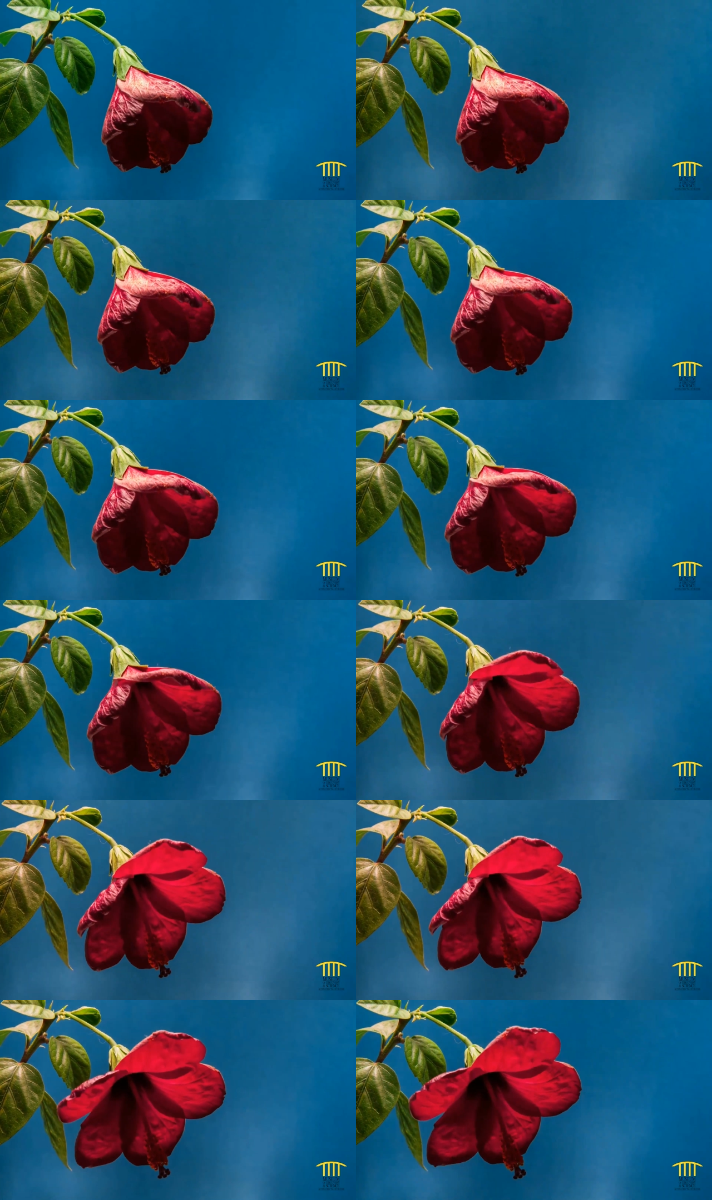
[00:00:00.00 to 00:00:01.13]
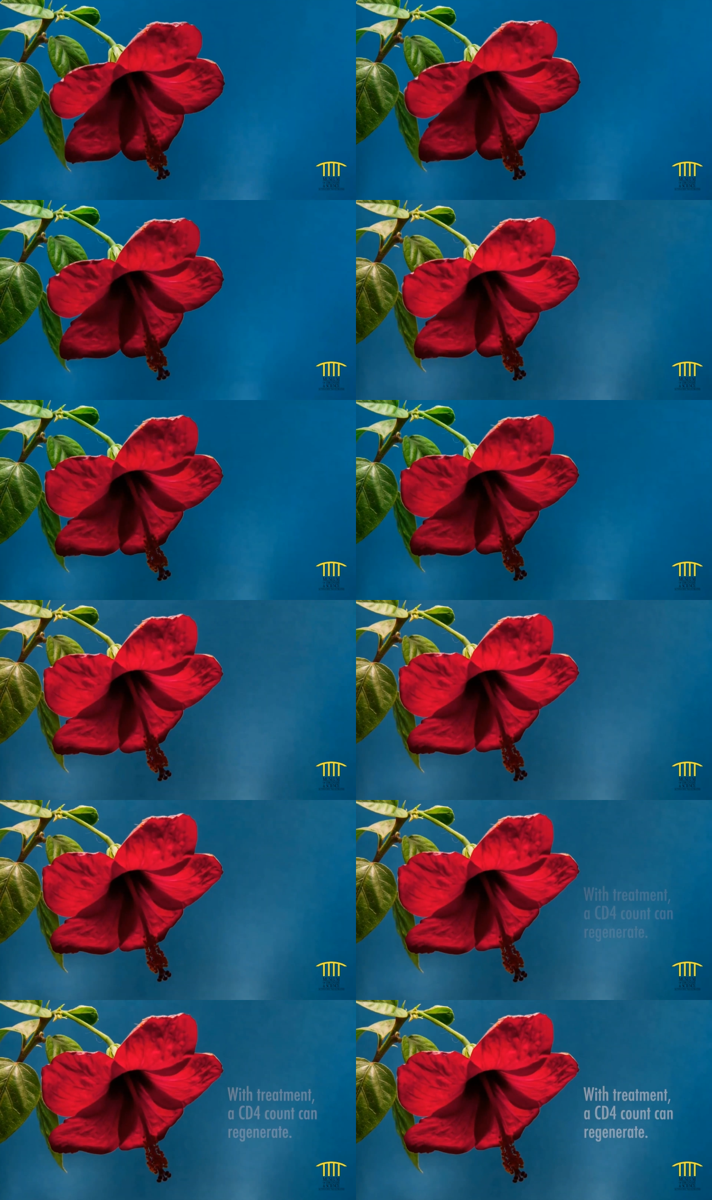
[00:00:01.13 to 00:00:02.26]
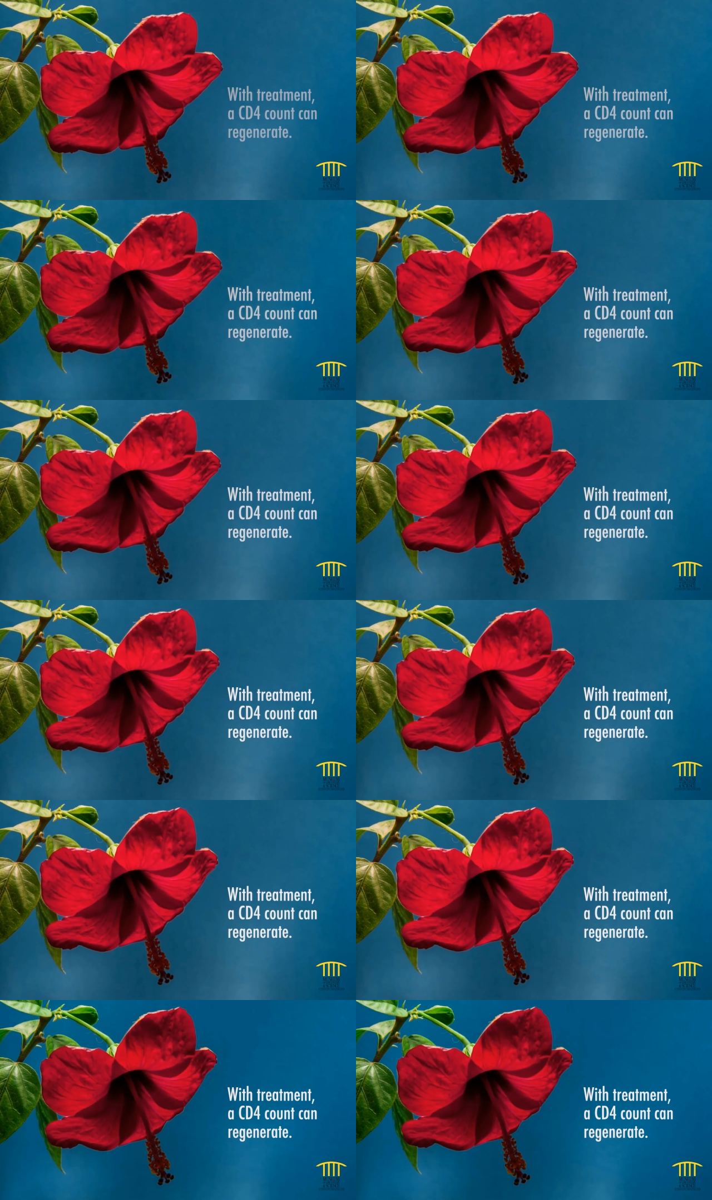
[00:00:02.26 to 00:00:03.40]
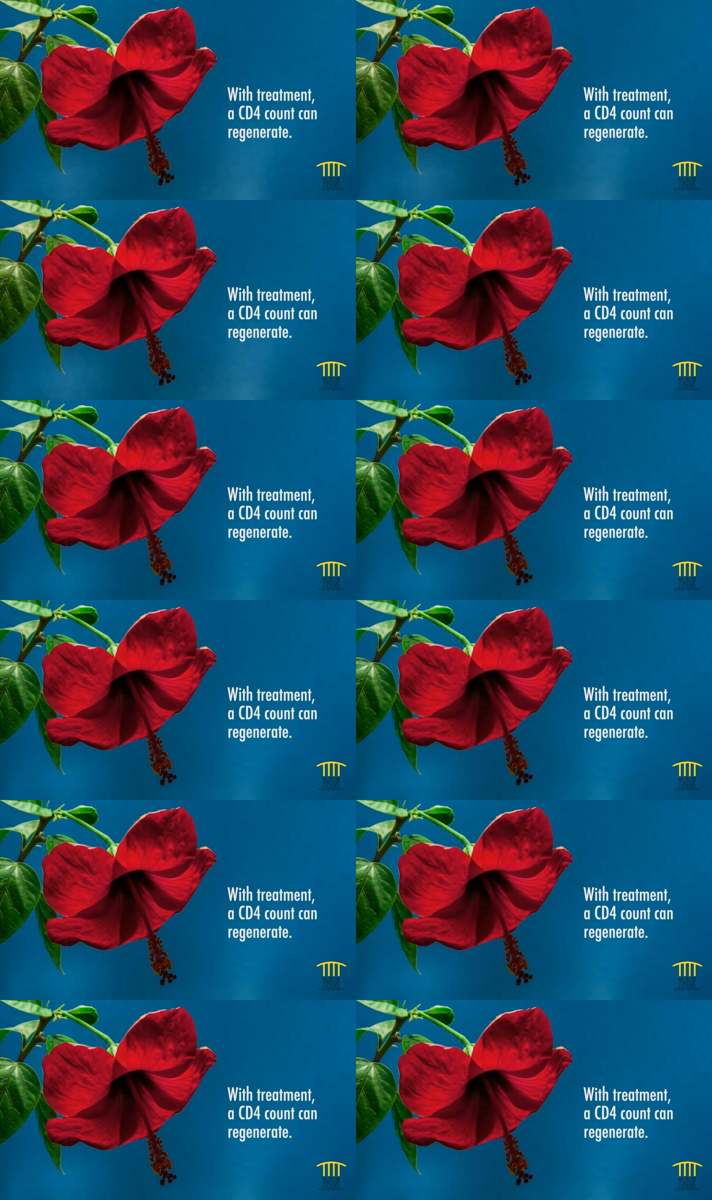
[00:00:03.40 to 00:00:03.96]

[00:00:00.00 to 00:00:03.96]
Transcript: (no speaker visible)